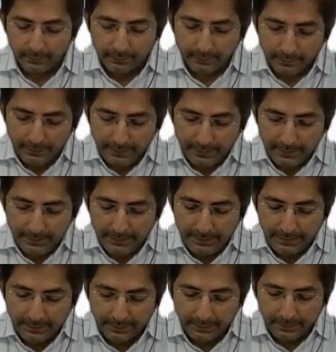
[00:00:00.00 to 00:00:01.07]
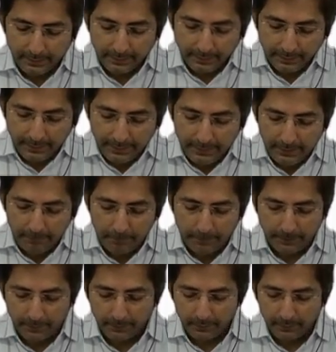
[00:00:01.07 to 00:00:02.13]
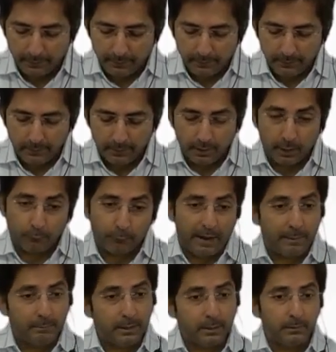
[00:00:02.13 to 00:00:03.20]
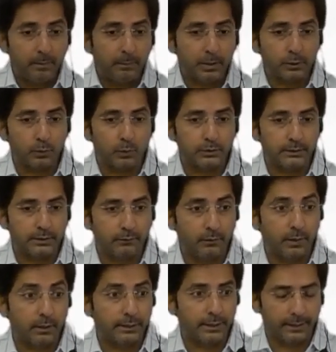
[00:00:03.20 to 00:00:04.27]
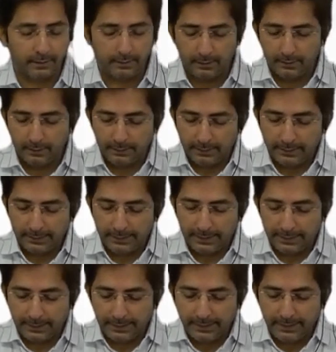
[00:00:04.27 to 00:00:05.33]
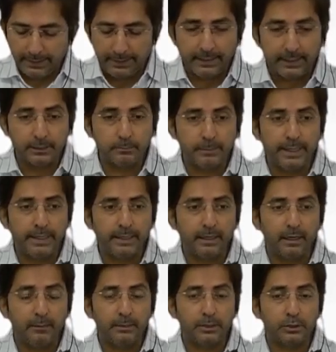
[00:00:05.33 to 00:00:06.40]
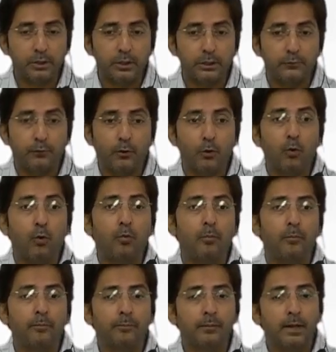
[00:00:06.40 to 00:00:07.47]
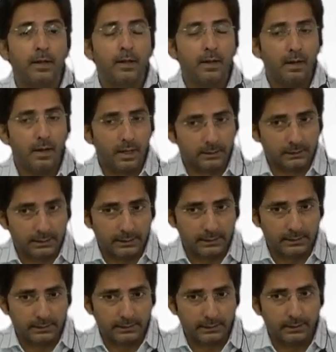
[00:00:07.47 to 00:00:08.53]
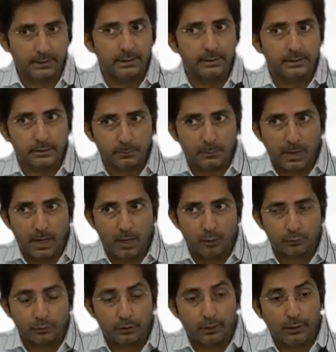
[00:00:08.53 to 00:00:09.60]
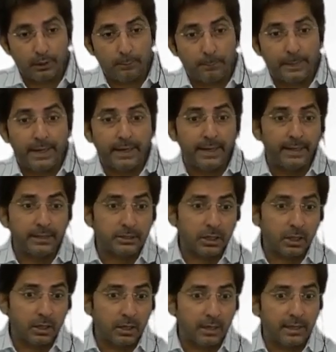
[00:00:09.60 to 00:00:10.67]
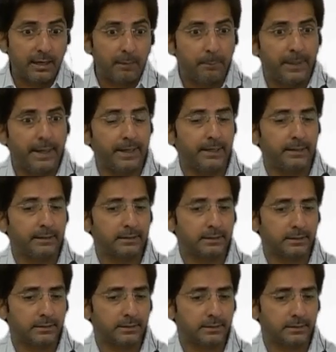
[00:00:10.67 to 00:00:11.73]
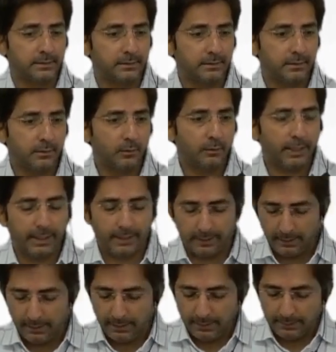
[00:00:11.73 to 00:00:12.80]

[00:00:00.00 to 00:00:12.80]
DD, DDB. Here family members were there. In ATD it is medical insurance for whom? Assessee, spouse, dependent children and parents. Okay.